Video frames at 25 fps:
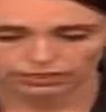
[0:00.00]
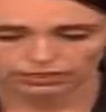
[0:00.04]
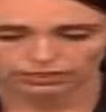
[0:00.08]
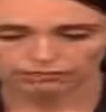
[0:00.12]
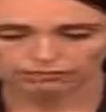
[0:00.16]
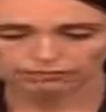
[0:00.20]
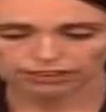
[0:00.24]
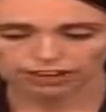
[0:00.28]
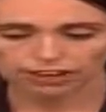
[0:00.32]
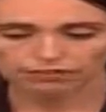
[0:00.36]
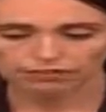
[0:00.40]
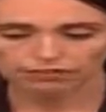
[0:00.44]

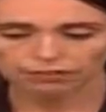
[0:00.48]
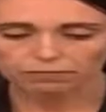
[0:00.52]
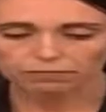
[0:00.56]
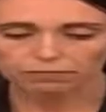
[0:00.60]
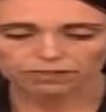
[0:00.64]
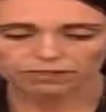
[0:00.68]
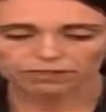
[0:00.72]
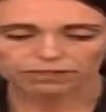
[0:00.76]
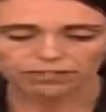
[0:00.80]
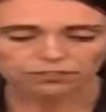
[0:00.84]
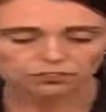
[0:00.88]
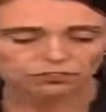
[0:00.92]
In fact, for
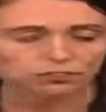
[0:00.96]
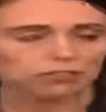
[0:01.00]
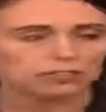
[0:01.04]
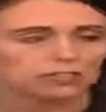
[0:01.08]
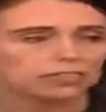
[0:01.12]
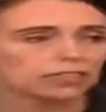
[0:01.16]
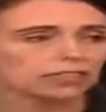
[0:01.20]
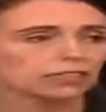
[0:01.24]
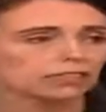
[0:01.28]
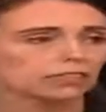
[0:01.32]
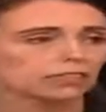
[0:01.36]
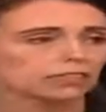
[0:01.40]
many, New
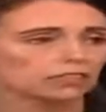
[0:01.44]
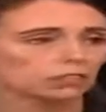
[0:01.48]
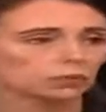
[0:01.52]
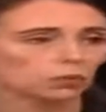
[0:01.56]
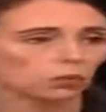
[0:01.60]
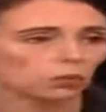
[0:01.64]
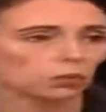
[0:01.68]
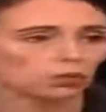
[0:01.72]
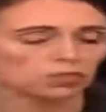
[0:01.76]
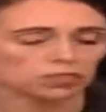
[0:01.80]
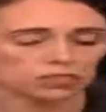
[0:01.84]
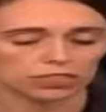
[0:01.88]
Zealand
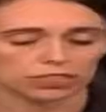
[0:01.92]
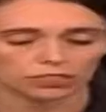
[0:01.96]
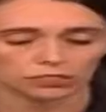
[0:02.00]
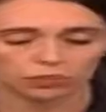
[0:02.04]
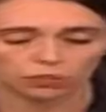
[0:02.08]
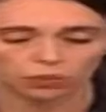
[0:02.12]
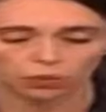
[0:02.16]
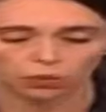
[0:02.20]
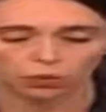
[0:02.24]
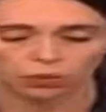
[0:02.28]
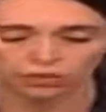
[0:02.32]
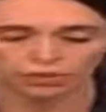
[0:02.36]
was their
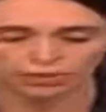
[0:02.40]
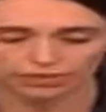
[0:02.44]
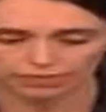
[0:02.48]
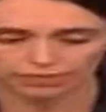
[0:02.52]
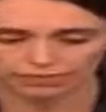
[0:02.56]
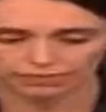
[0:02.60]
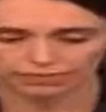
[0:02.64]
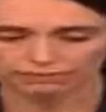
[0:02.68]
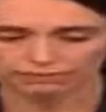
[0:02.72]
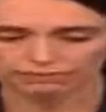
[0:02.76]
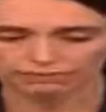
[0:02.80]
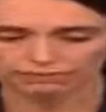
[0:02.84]

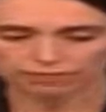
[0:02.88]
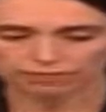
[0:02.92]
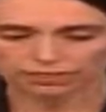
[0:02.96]
choice,